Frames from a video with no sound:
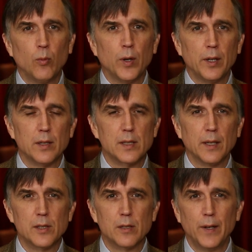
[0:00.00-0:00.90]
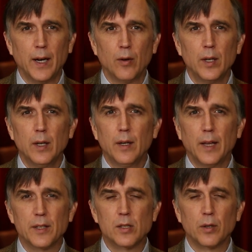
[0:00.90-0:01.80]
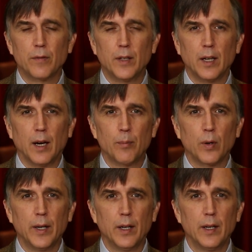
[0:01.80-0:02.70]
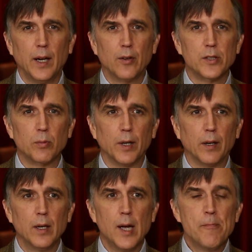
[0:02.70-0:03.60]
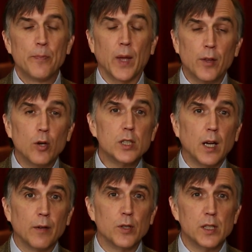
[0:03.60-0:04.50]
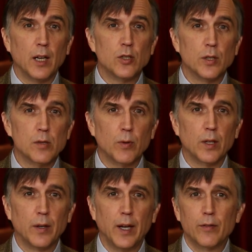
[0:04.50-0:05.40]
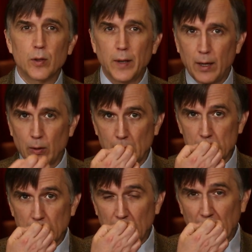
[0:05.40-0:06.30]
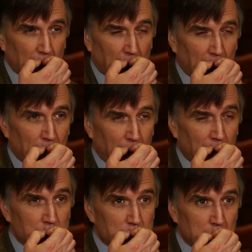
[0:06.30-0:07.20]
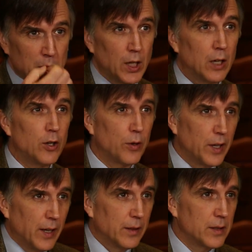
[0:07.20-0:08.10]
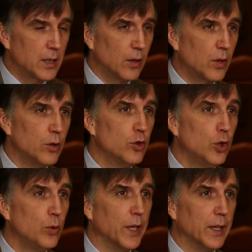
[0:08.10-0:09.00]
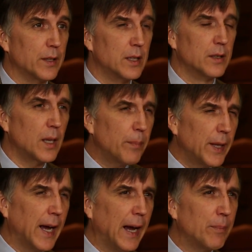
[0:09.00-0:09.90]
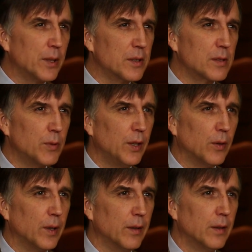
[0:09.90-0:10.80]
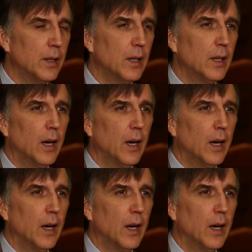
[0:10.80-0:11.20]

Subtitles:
and they wanted a sense of how that sort of thing operated elsewhere. And those conversations went on after hours. I was much younger then, so could do this. And something happens when you're in